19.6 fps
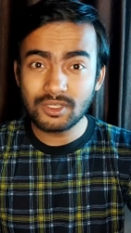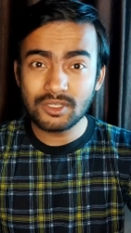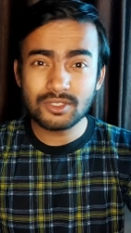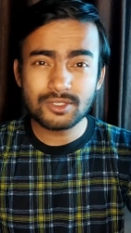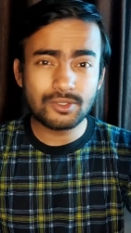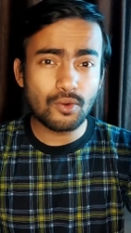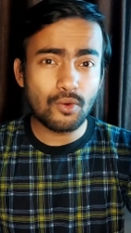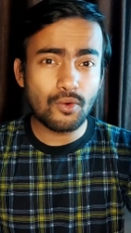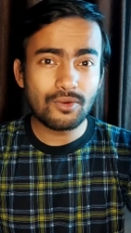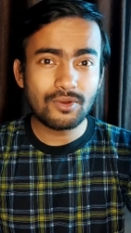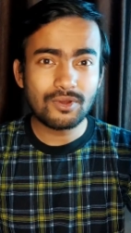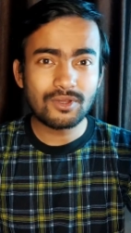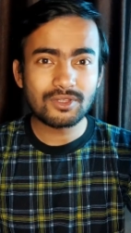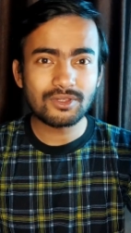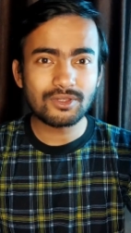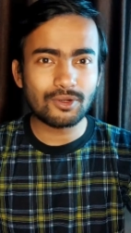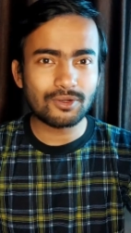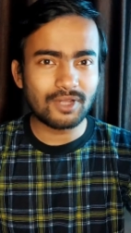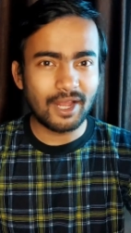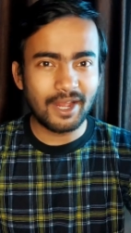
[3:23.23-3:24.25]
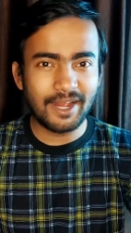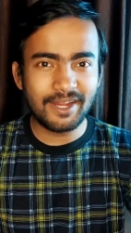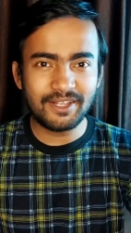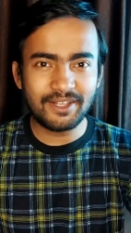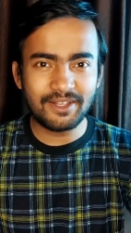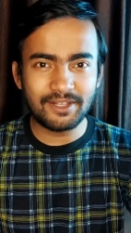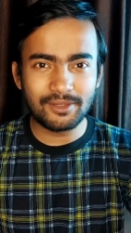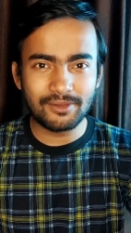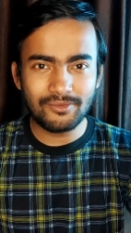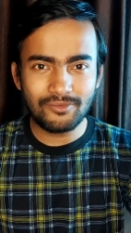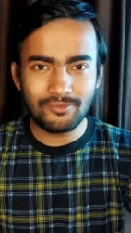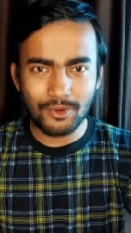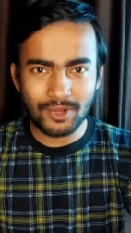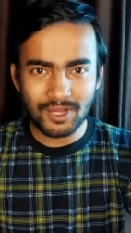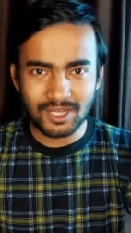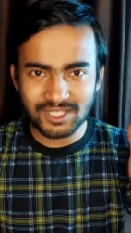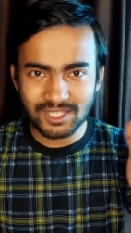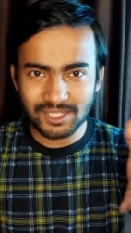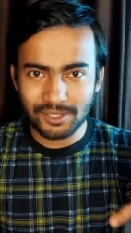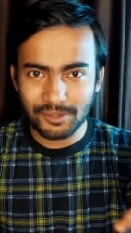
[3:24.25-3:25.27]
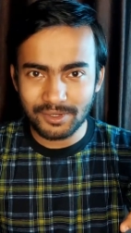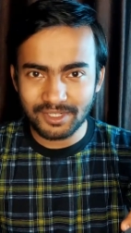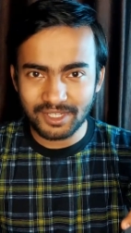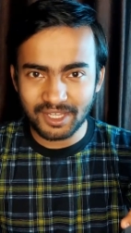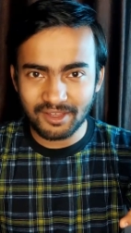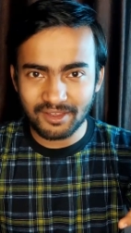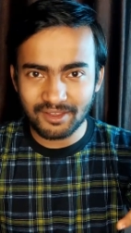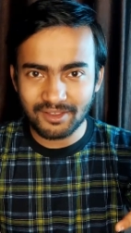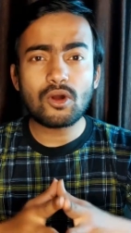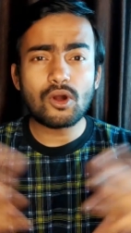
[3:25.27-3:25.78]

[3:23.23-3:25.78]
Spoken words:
So, not ideal for accelerating.